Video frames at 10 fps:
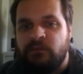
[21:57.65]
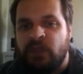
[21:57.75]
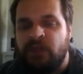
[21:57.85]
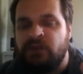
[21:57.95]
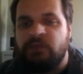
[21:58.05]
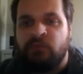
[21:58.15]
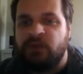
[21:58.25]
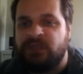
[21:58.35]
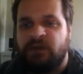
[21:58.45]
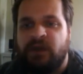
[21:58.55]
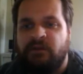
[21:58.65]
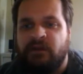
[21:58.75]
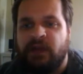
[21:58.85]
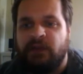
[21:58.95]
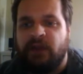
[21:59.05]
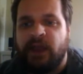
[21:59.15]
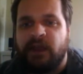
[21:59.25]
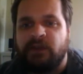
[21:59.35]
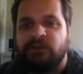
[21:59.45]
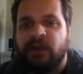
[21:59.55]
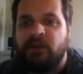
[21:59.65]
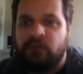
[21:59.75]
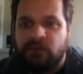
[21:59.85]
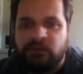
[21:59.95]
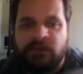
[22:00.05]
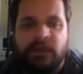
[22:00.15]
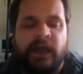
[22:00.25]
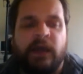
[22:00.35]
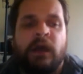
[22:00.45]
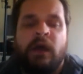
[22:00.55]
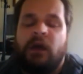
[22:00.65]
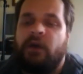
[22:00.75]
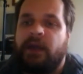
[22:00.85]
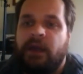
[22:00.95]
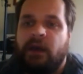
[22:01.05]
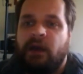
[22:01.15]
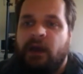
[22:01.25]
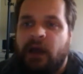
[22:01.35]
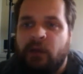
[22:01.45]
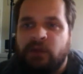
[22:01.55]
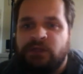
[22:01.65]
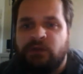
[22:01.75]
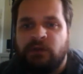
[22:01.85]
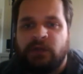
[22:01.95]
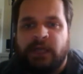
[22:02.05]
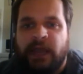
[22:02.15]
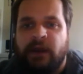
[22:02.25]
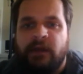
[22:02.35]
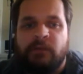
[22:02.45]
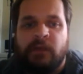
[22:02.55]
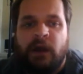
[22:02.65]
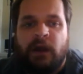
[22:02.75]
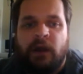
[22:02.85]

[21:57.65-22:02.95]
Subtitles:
You boys still have your handguns, right? Well, yeah. Okay. I want you to carry them.